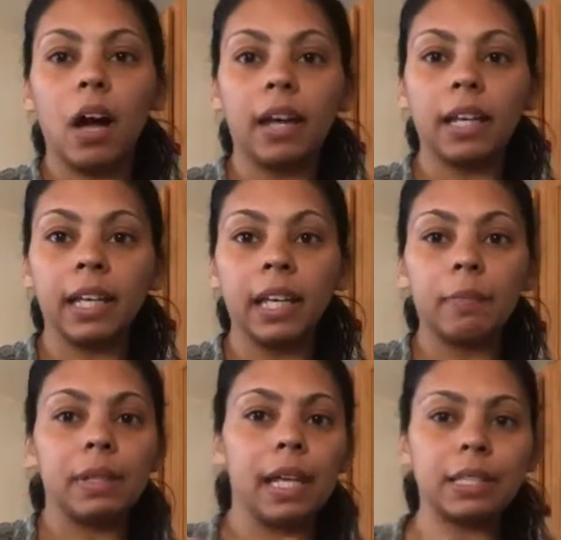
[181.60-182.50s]
honey
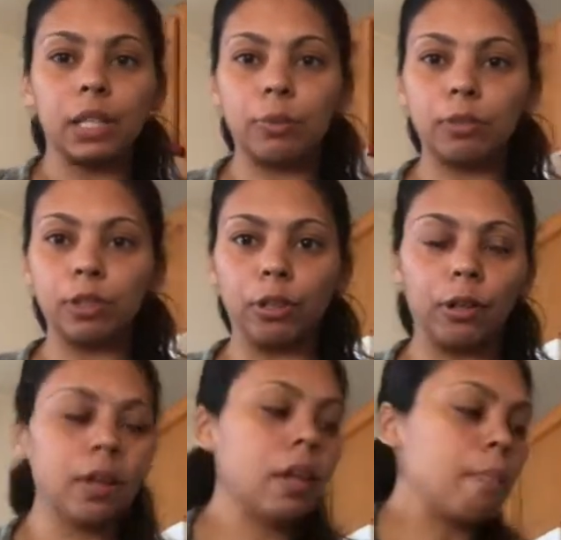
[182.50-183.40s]
but that's
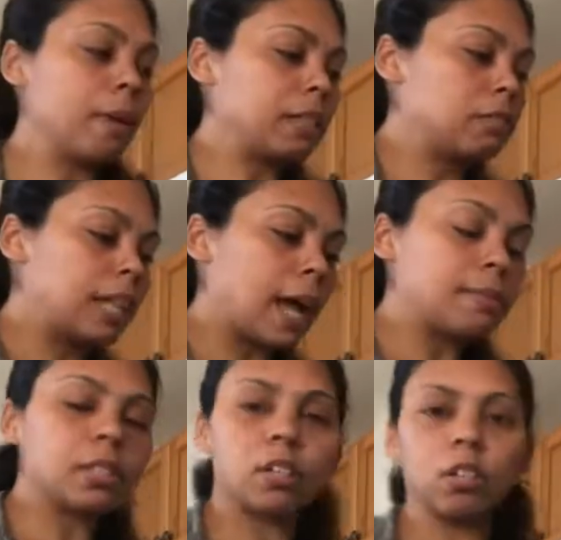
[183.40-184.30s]
optional but today
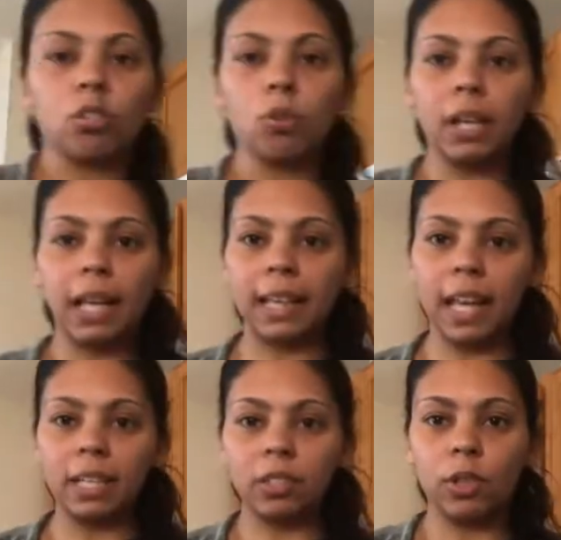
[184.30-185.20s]
I'm just gonna do it like
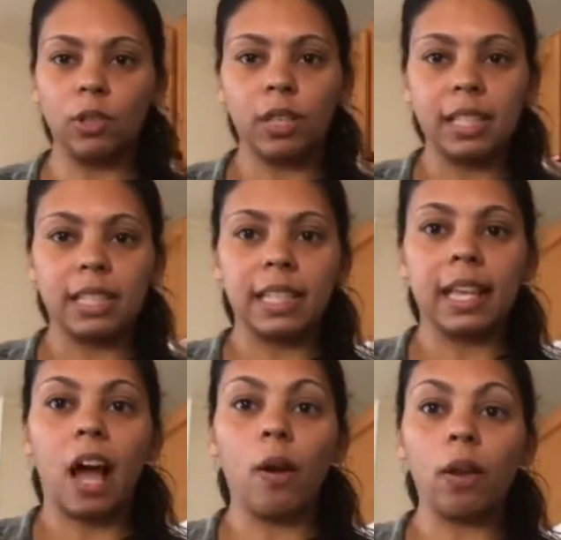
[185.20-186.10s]
that so you can see
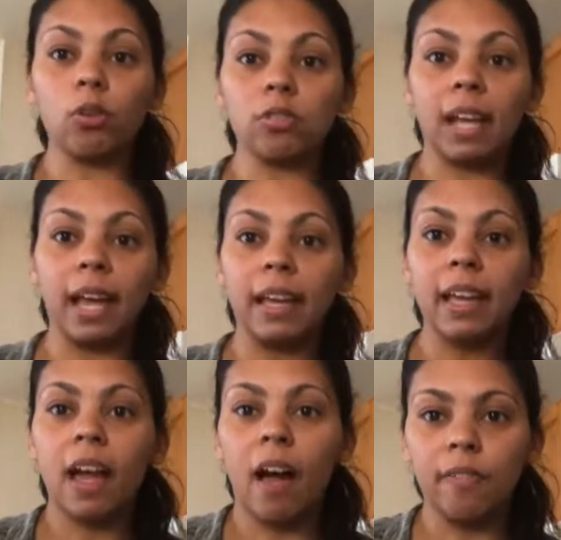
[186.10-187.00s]
how it looks like
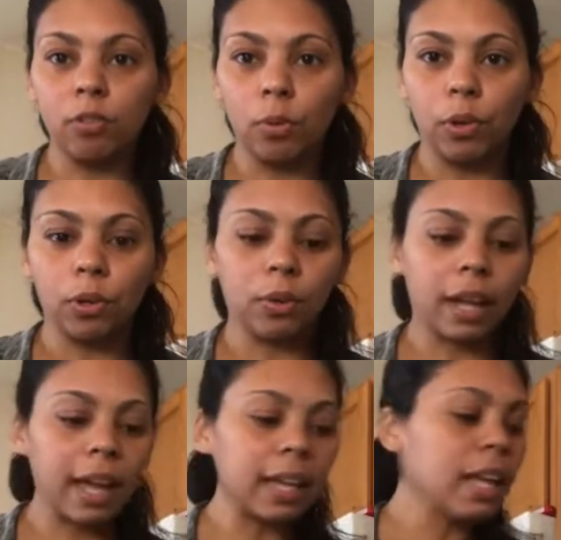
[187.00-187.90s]
after work
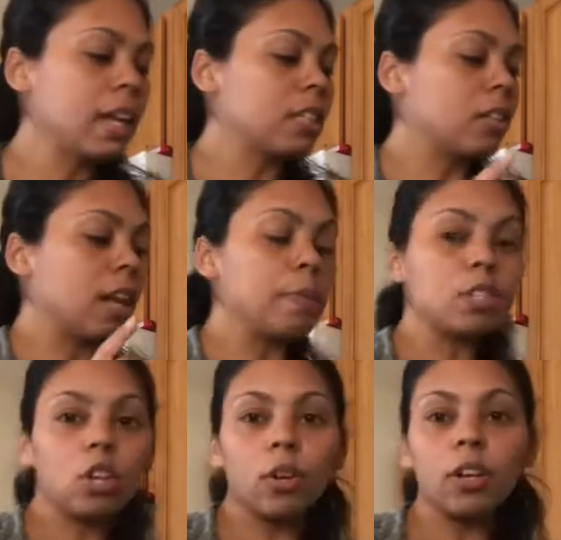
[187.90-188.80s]
okay so let me
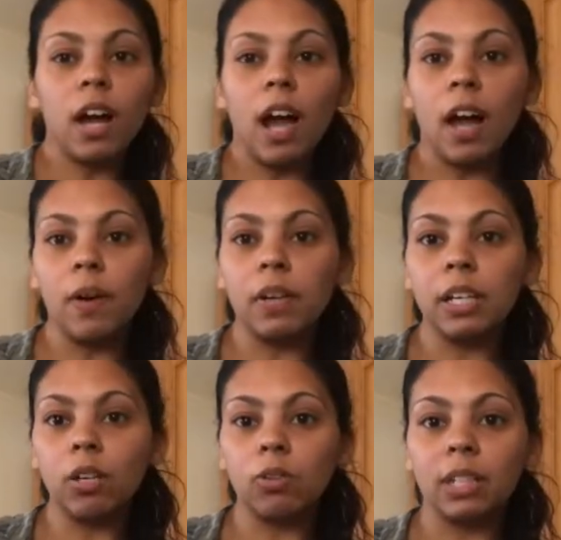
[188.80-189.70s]
show you how
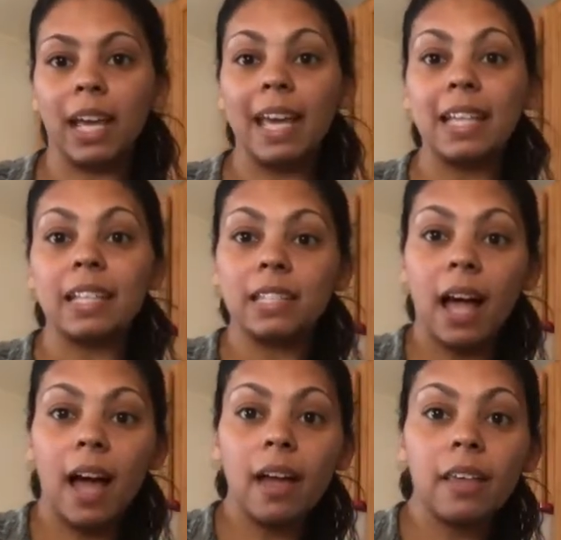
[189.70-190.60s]
it looks like
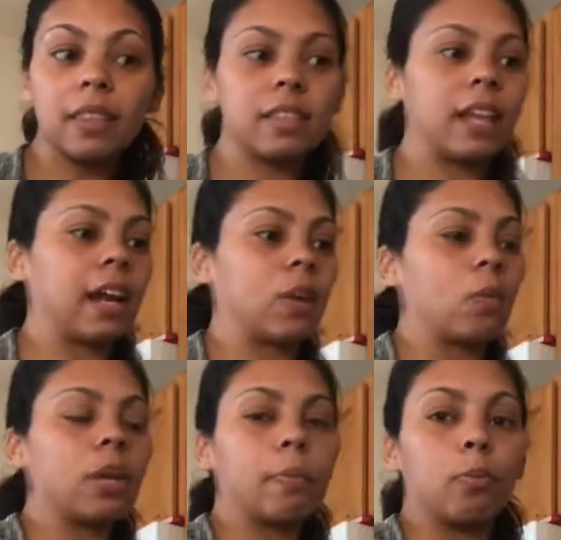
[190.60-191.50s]
inside that I can
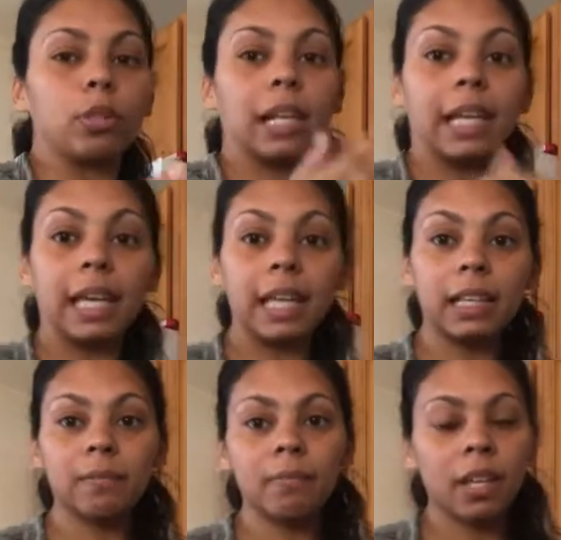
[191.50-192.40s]
wing up, put the lid
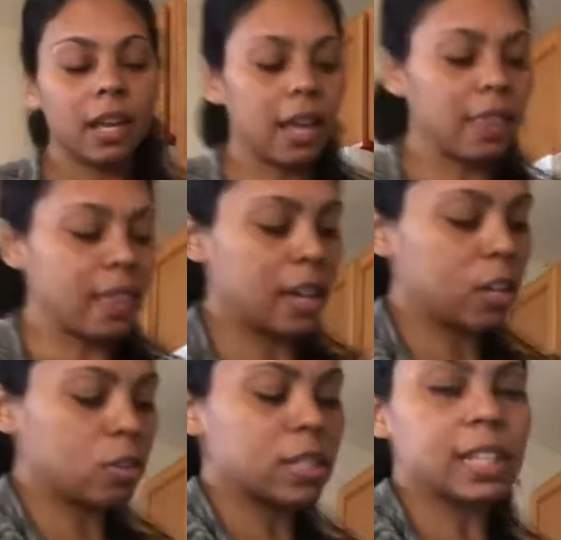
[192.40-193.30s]
and then
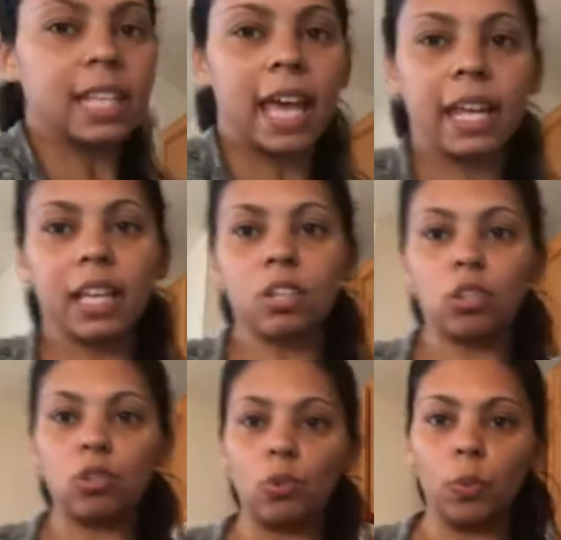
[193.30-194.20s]
use the
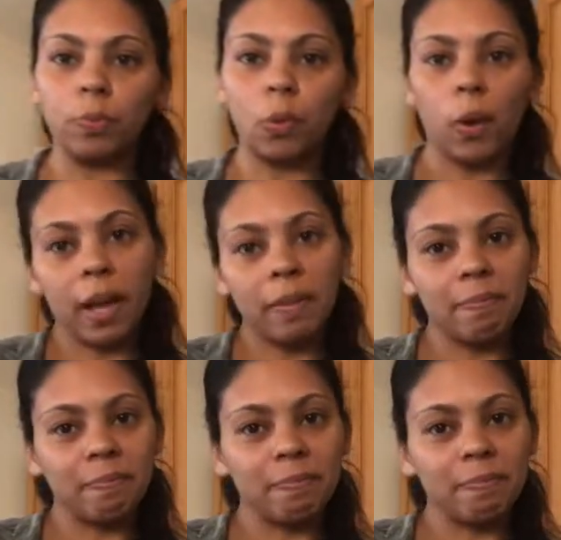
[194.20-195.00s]
settings too okay